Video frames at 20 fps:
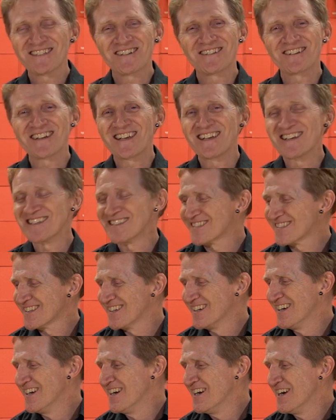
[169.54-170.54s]
Sorry, kids.
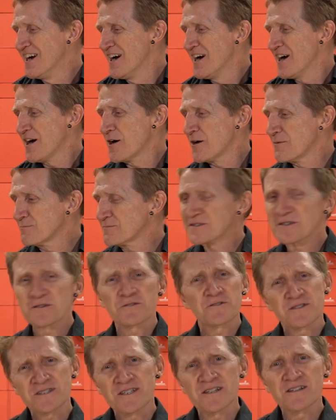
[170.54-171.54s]
Um, so
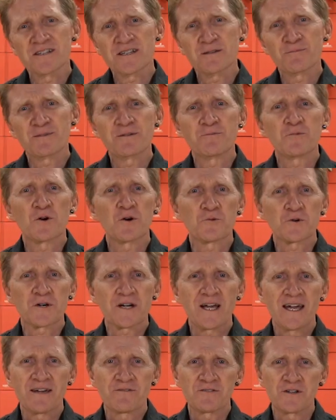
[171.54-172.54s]
there's still a little bit of more
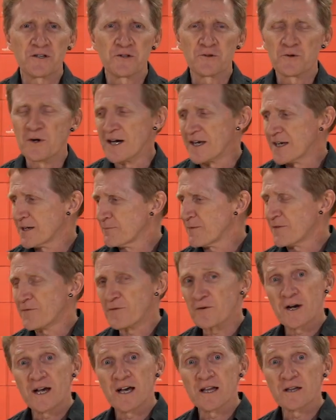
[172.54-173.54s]
work I have to do on it
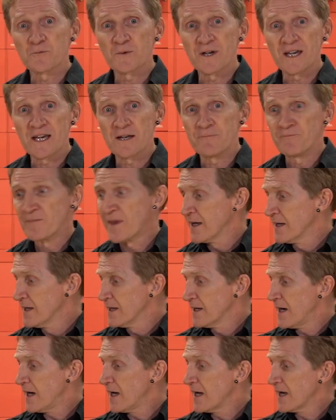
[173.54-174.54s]
before Halloween.
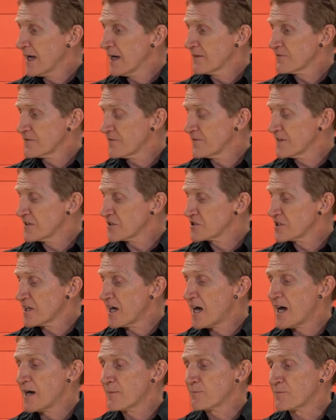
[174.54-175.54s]
I have to finish the
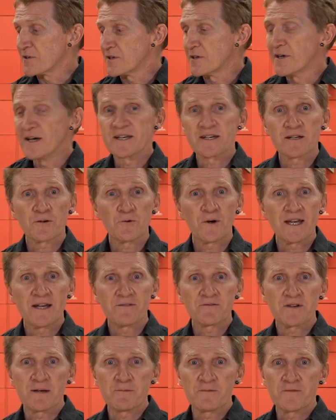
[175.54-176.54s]
hopper. I didn't quite
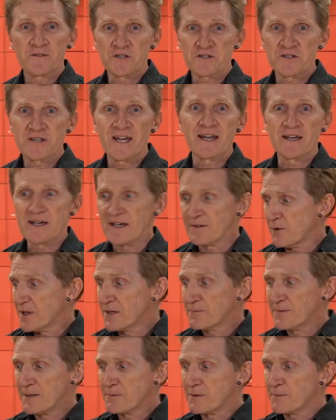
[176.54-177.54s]
have time to finish that. I want
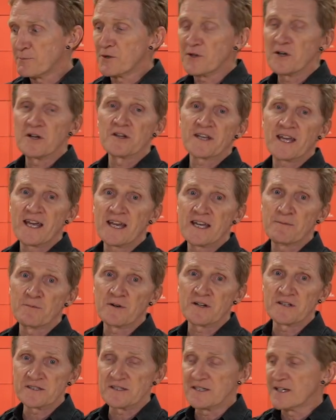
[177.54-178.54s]
to be able to put all the candy
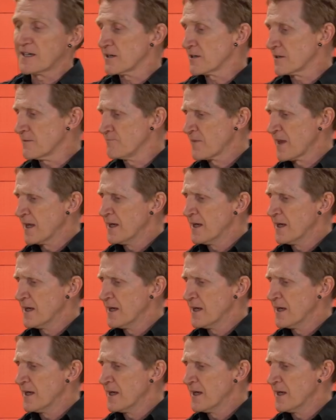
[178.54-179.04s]
bars in here.